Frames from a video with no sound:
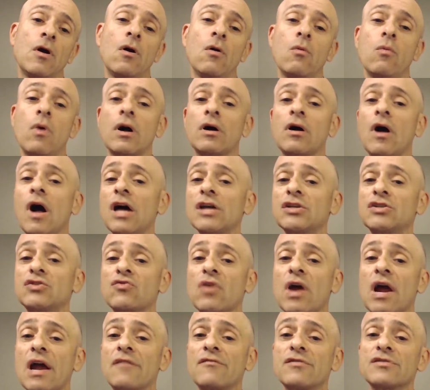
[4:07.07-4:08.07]
While cost
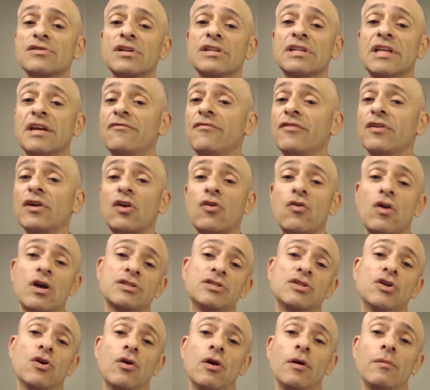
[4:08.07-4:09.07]
drivers are different
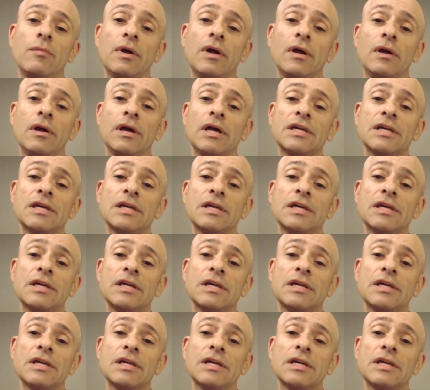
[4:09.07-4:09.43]
across Europe,